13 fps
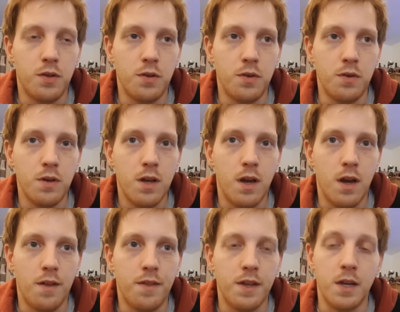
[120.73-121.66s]
to
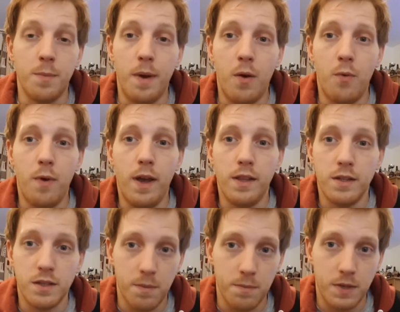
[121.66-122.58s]
think about where
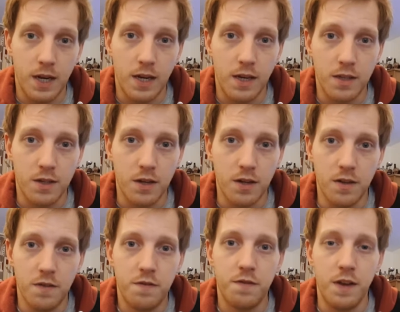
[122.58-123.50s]
the sump tank is going
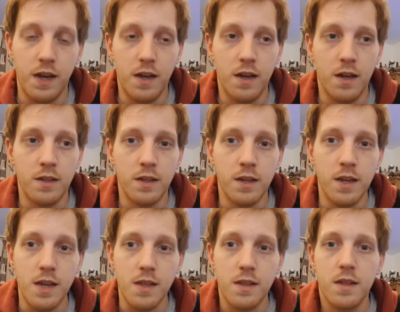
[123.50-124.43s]
to fit
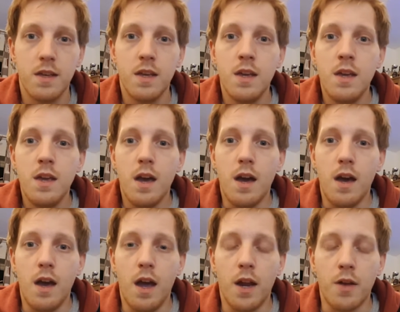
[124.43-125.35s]
underneath,
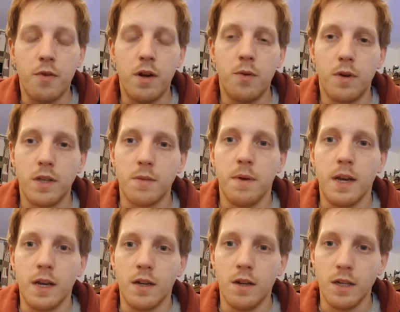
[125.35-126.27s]
and I really wanted to
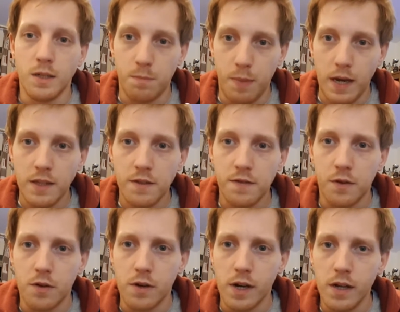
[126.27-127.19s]
make a nice base
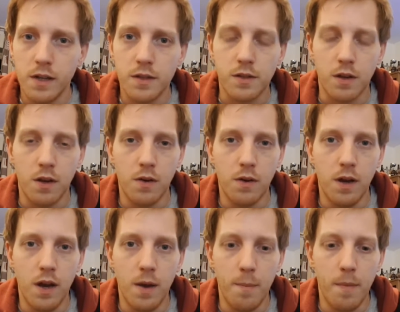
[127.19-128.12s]
for it. So
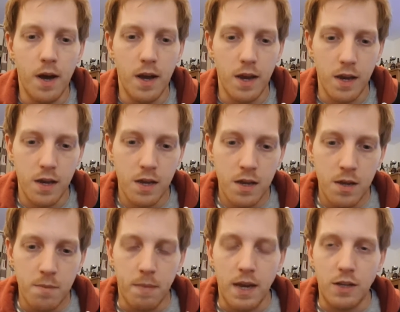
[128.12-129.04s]
I
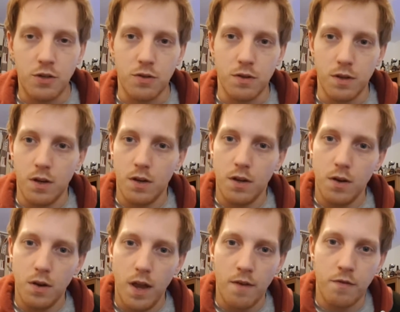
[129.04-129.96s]
made sure that
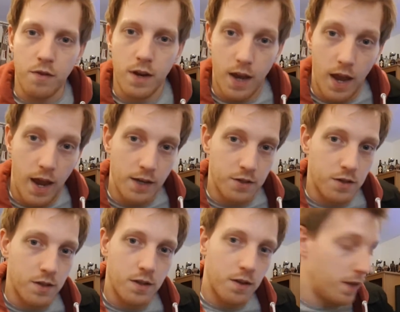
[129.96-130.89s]
every edge,
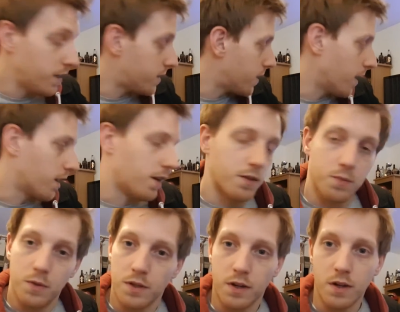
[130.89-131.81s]
because this tank
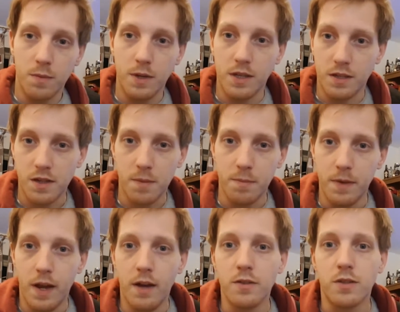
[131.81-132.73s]
is what's going to be the sump
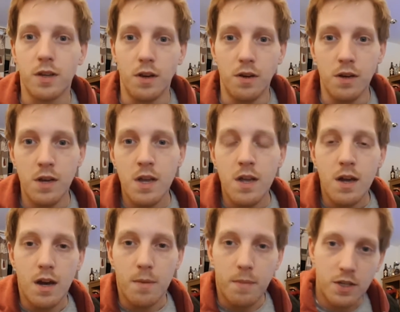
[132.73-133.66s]
now, so
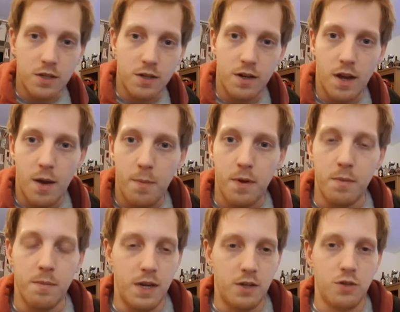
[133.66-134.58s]
I measured it up
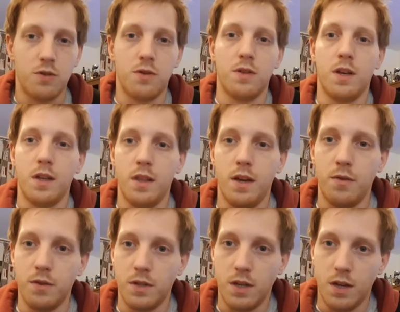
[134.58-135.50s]
and made sure that there
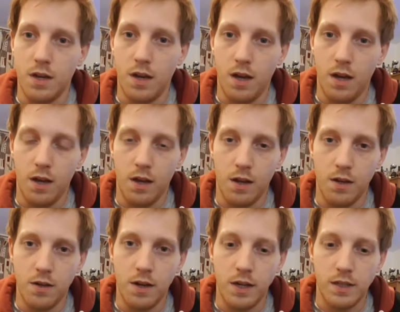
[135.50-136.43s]
was a
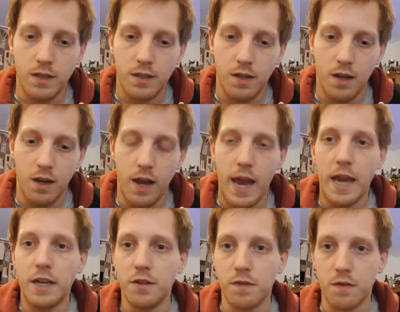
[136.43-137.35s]
nice
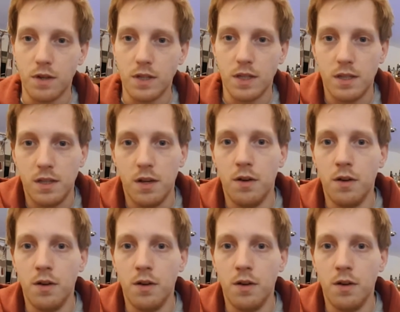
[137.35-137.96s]
edge for it to sit